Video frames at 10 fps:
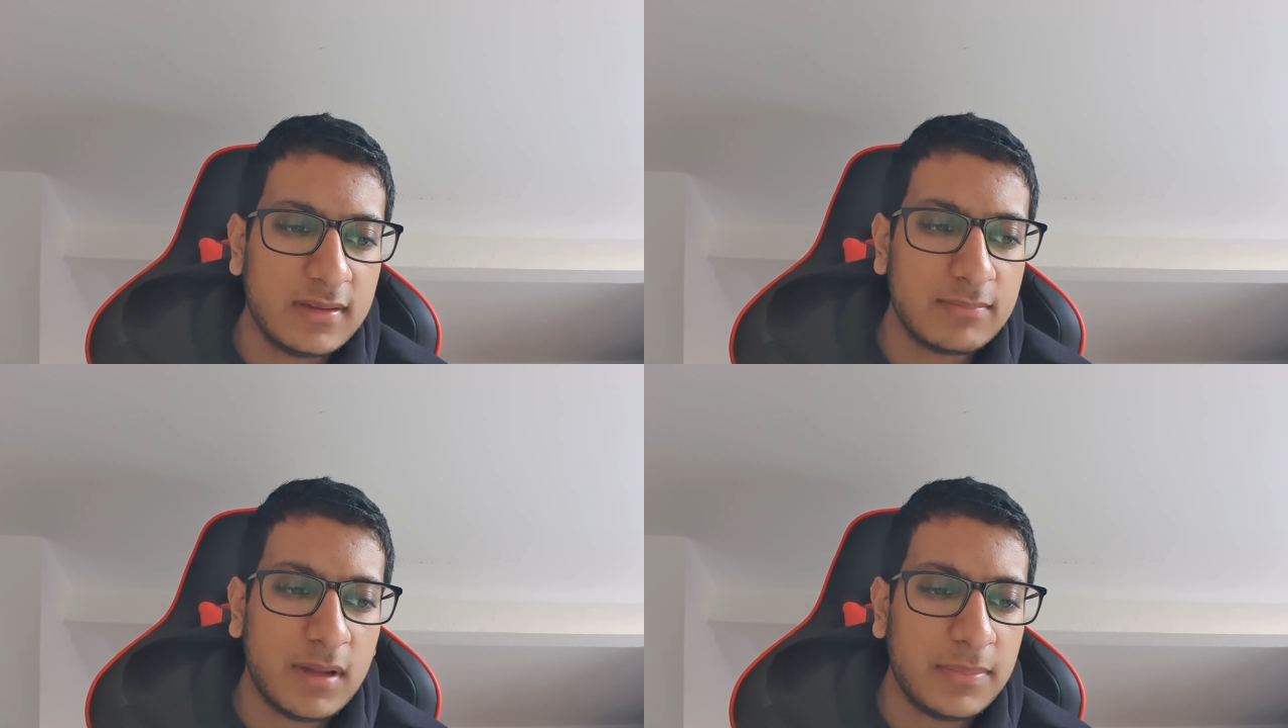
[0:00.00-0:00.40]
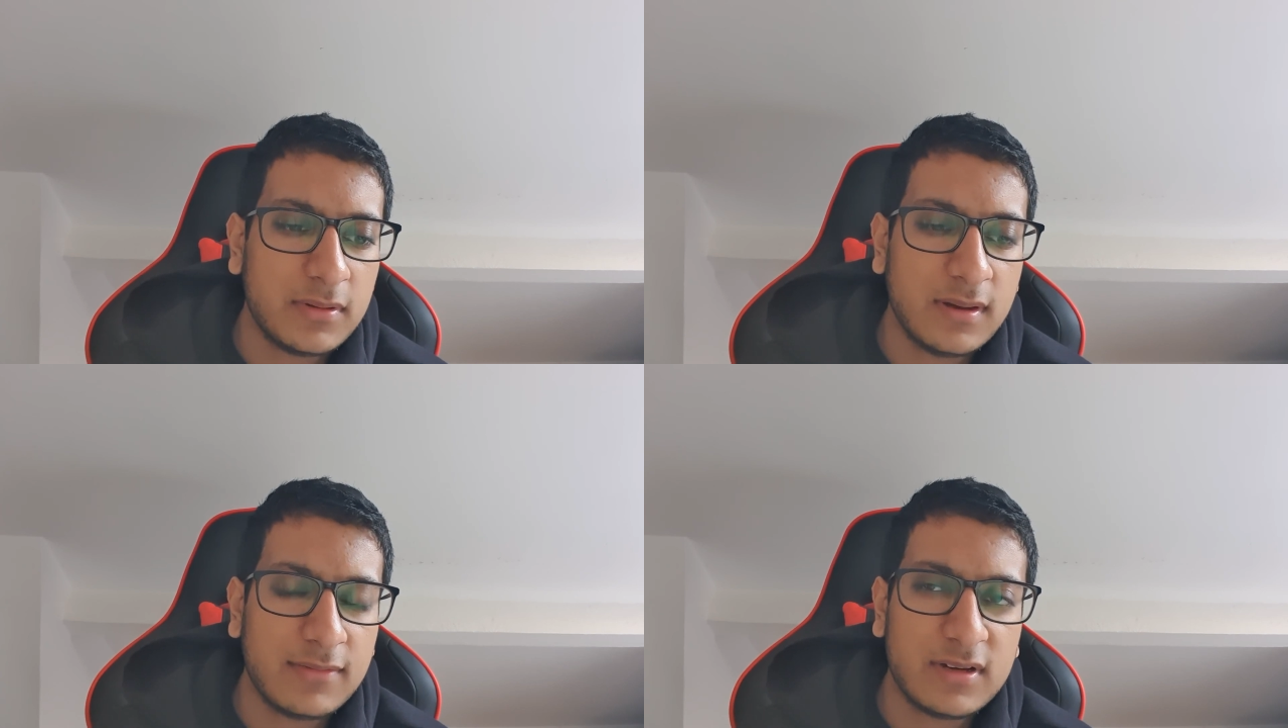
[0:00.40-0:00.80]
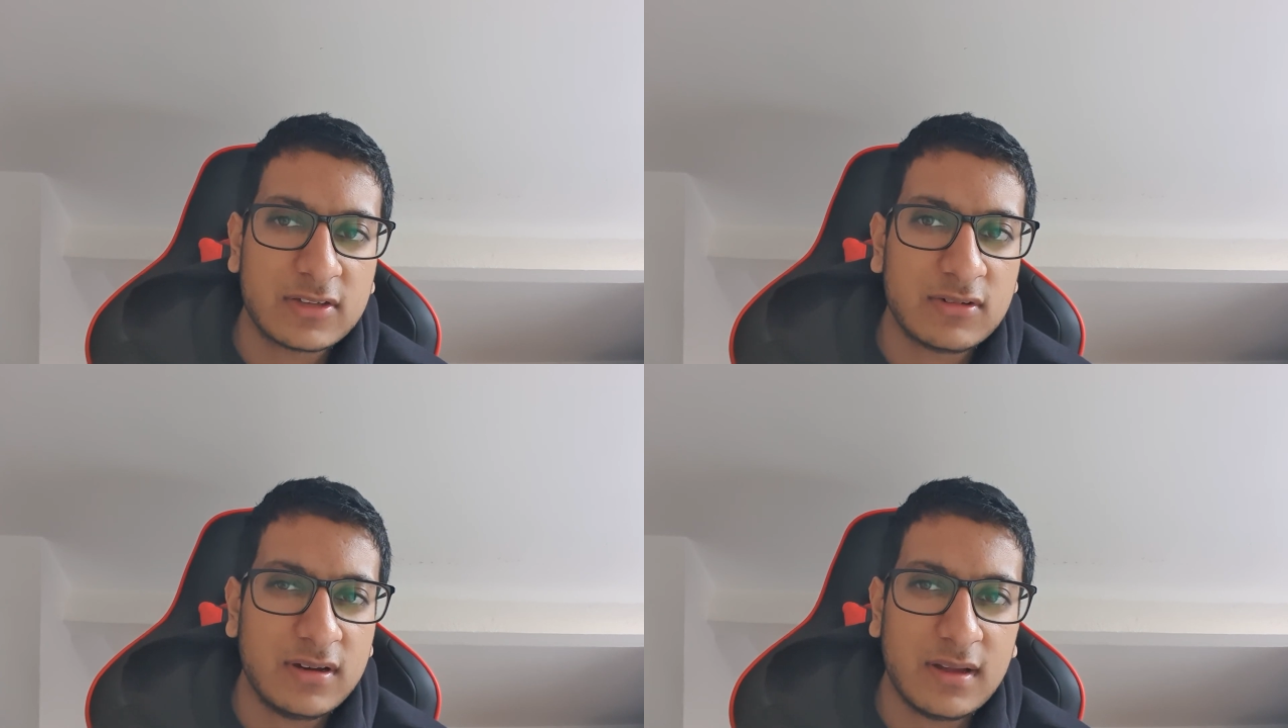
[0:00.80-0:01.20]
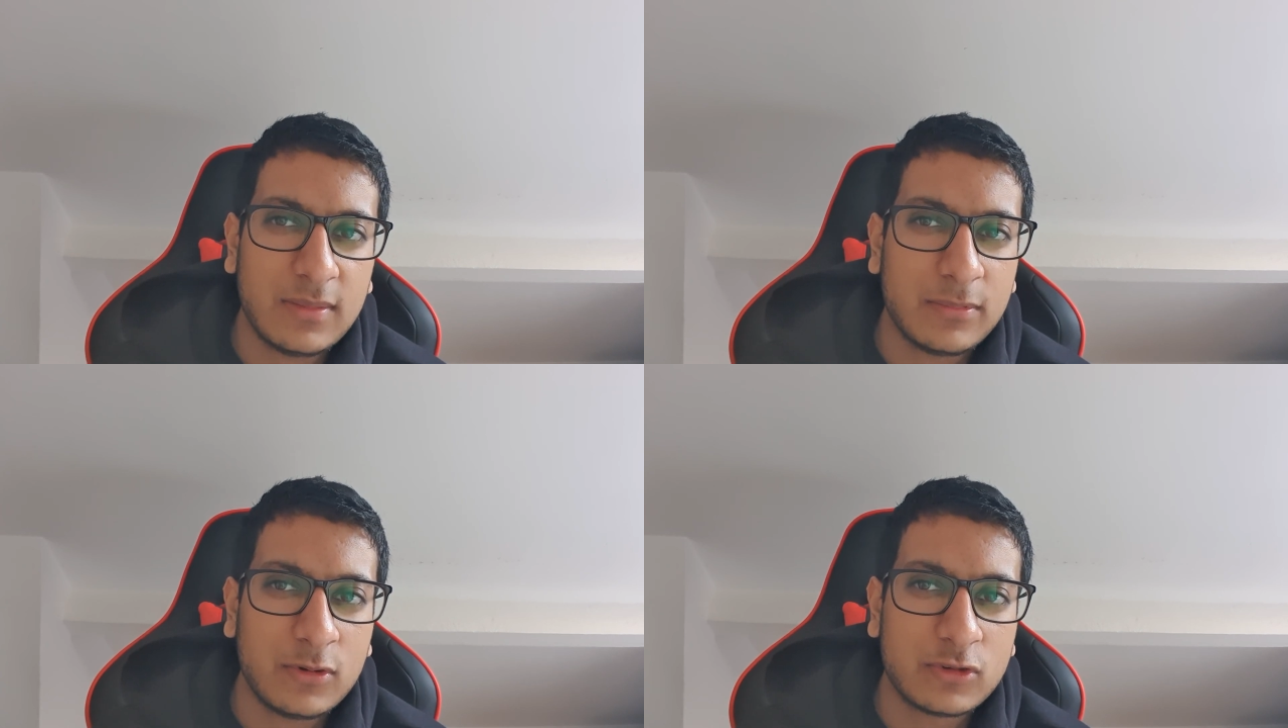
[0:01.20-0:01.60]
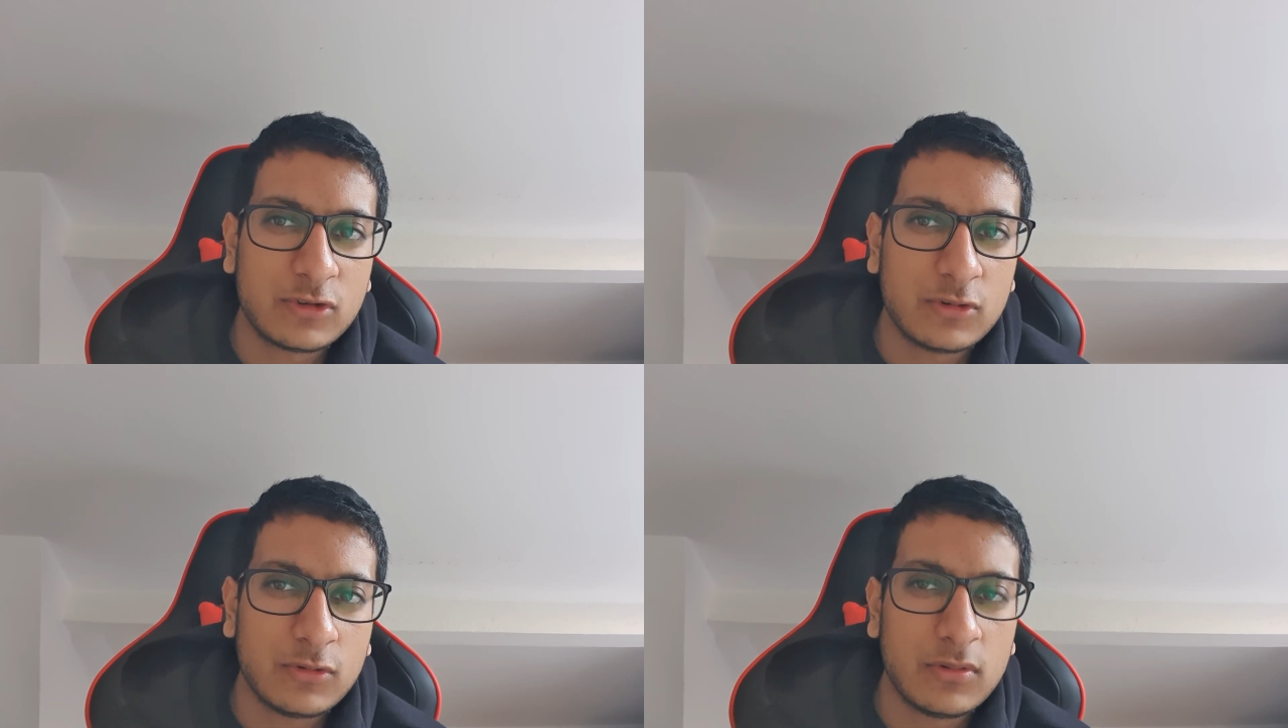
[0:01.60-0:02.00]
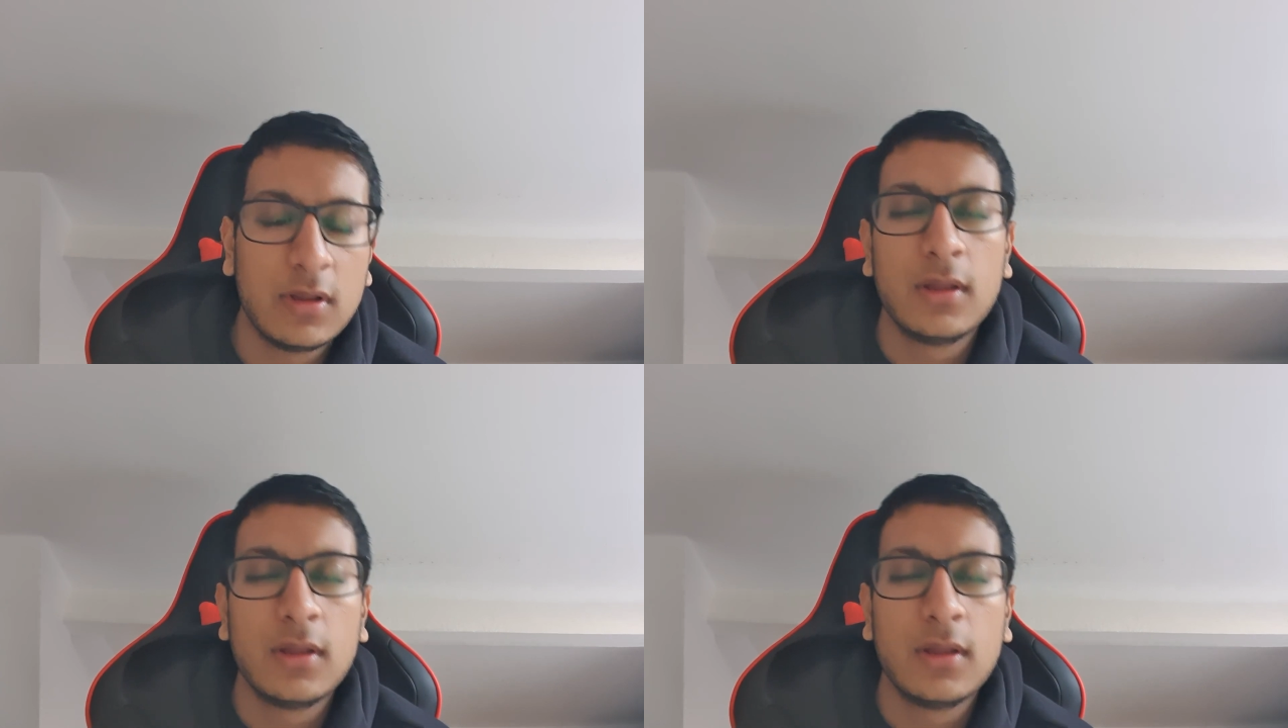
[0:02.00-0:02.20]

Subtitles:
might be on Netflix right now. I'm not sure,